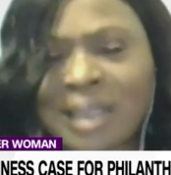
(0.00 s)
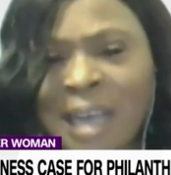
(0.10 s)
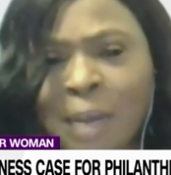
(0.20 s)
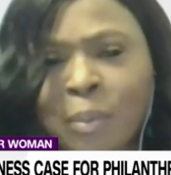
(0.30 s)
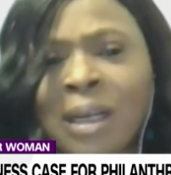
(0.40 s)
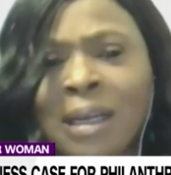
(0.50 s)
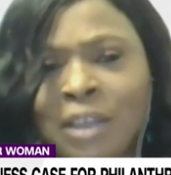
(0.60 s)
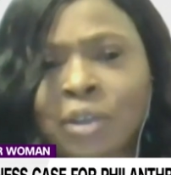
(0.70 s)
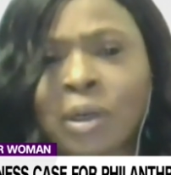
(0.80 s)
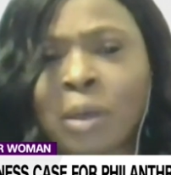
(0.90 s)
It's happening in
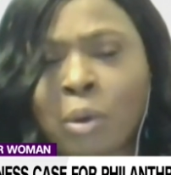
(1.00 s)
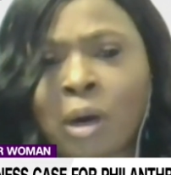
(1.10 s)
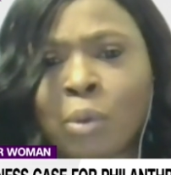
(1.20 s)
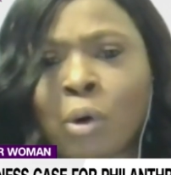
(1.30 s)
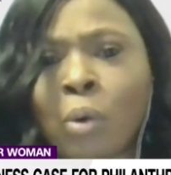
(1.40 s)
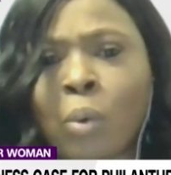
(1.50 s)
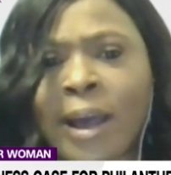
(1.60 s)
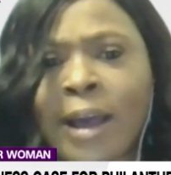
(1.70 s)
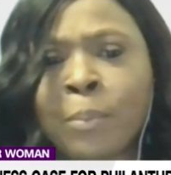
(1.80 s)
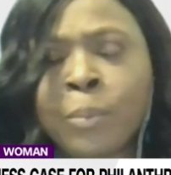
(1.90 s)
Nigeria more and more
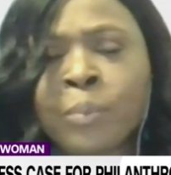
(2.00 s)
where,